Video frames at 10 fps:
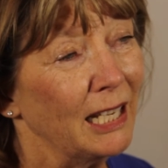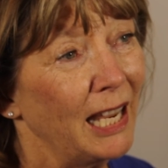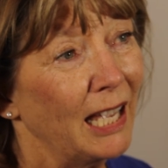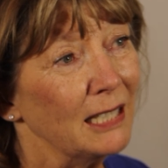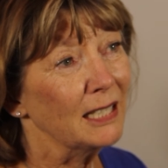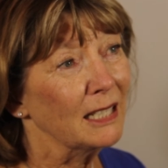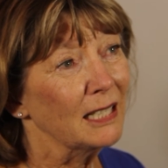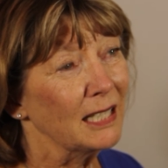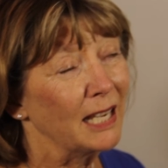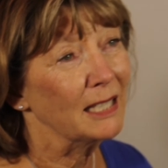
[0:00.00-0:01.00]
had had
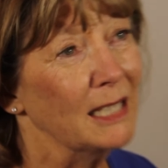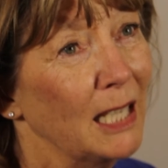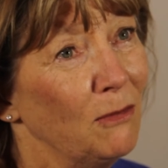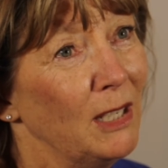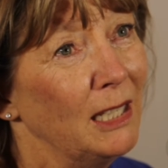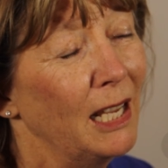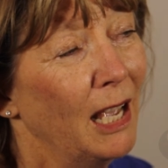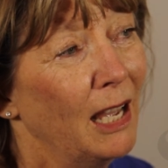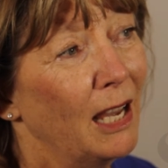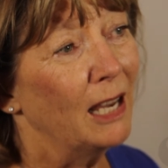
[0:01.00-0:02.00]
success giving
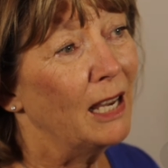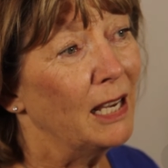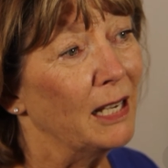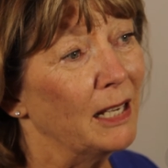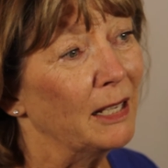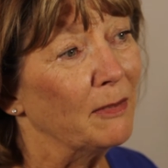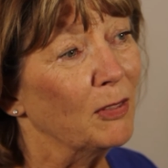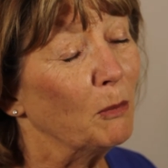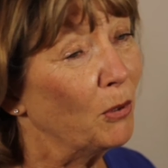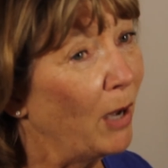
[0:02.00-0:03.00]
uh,
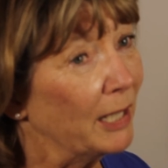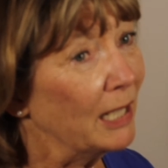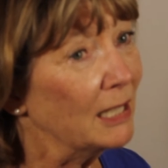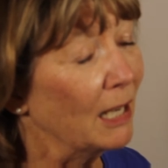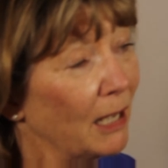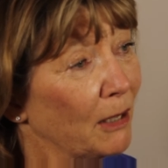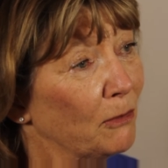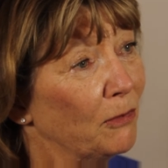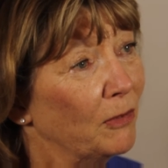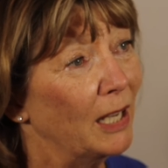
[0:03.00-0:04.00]
the product
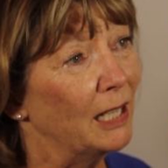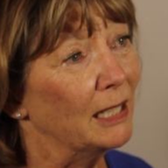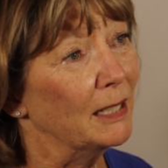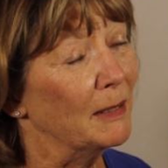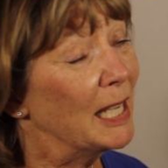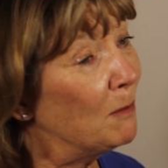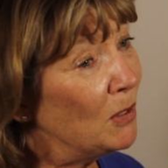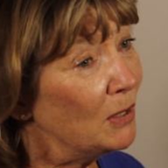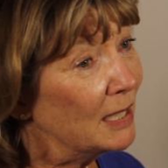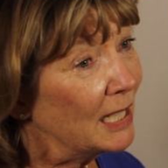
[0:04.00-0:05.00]
of uh,
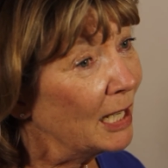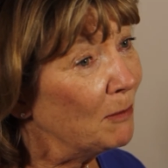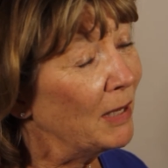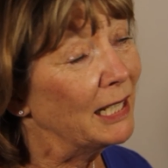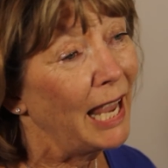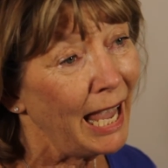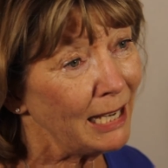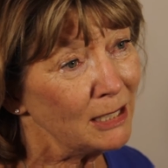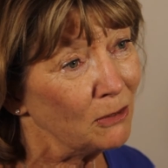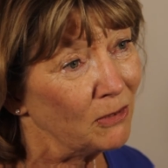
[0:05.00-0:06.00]
ImunStem and
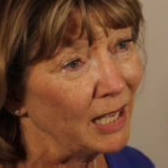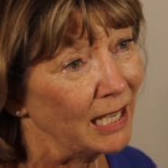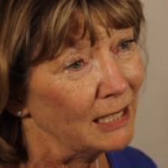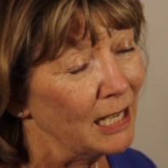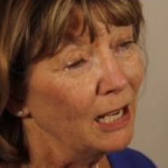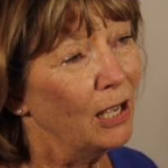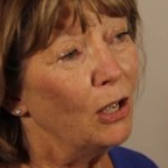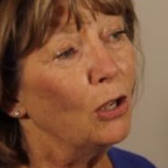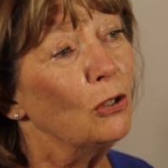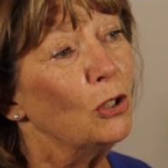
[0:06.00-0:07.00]
Aktiffvate
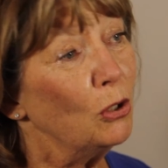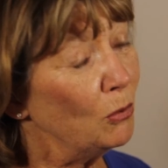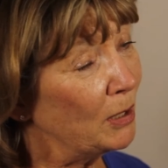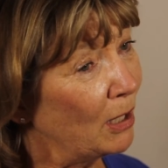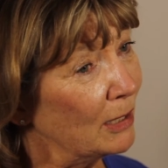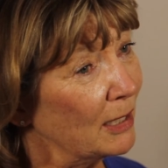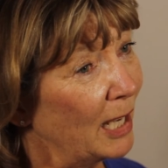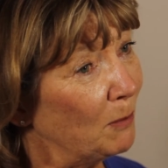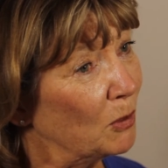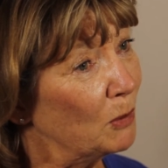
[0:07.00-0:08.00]
to an
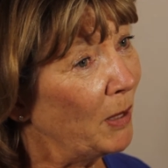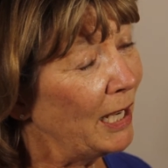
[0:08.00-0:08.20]
Alzheimer's